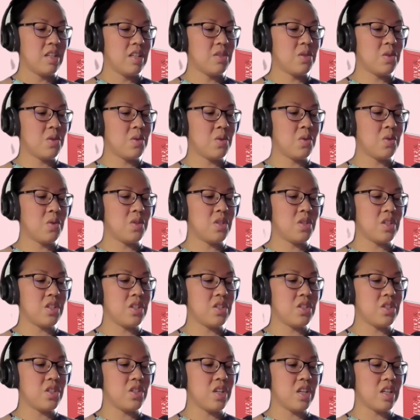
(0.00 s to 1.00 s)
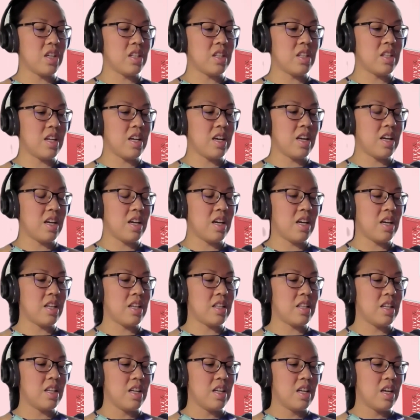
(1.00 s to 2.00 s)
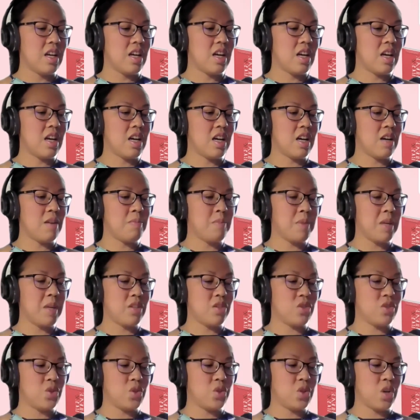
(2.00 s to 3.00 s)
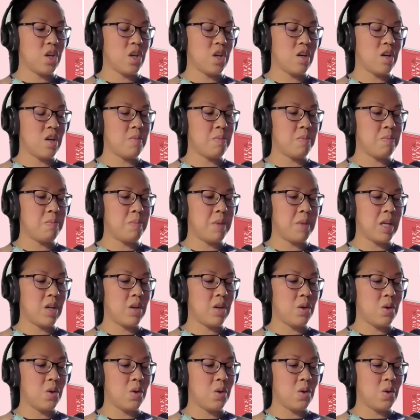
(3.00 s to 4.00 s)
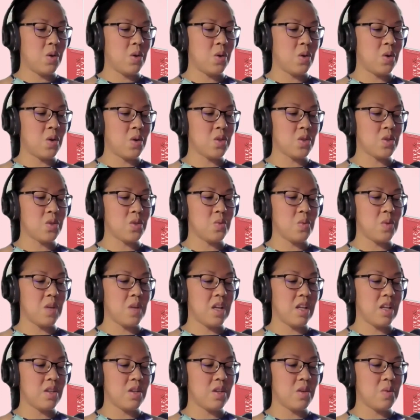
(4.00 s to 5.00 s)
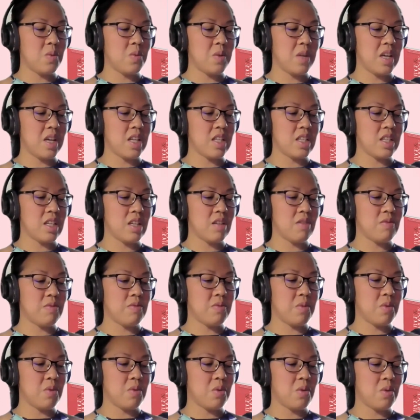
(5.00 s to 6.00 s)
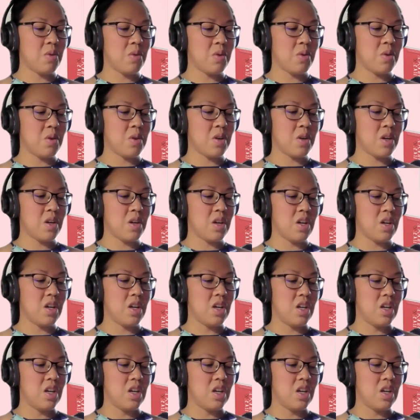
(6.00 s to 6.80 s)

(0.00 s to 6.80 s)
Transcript: So just check that meds job, because while you're waiting for